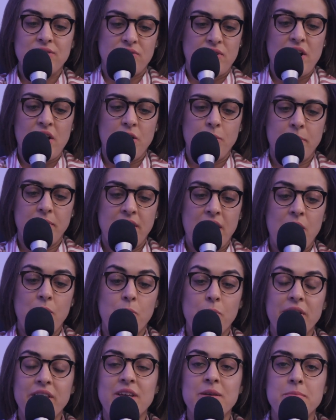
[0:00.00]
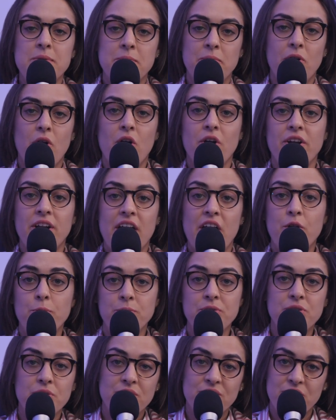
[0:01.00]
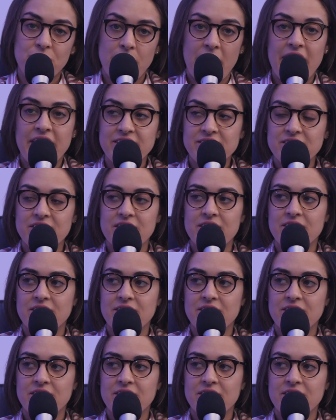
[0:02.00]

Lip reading: for help and how willing people are to help you if you ask.